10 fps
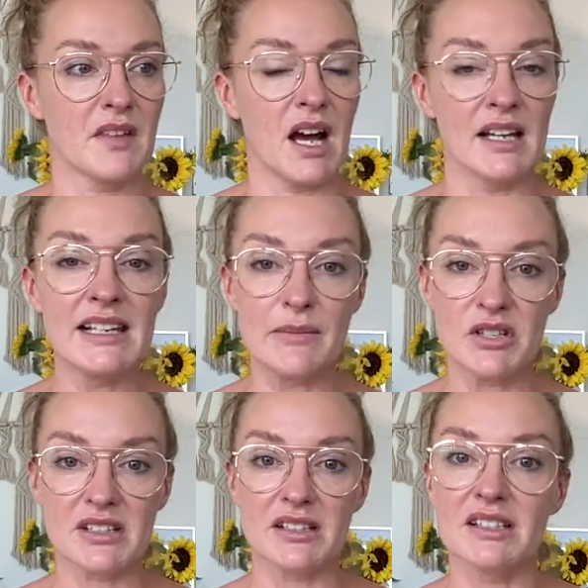
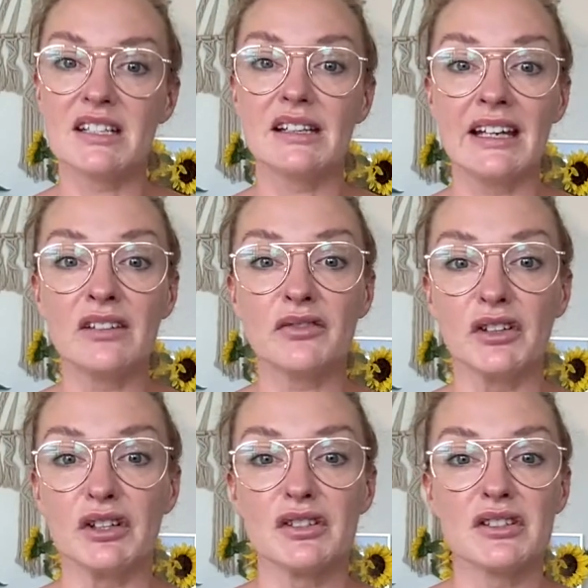Unlimited,
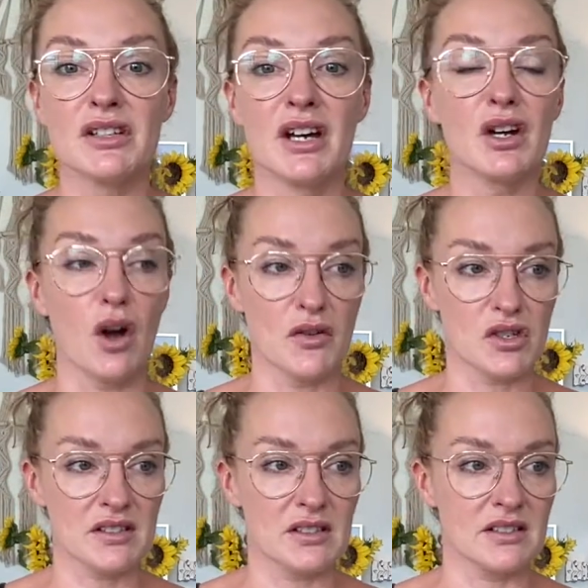infinite
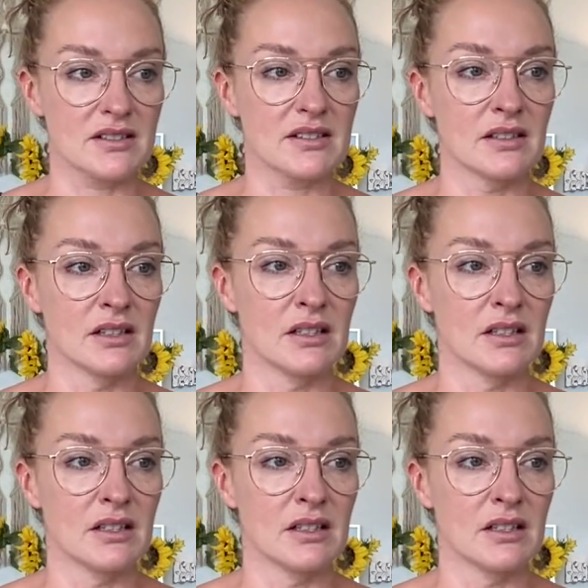consciousness.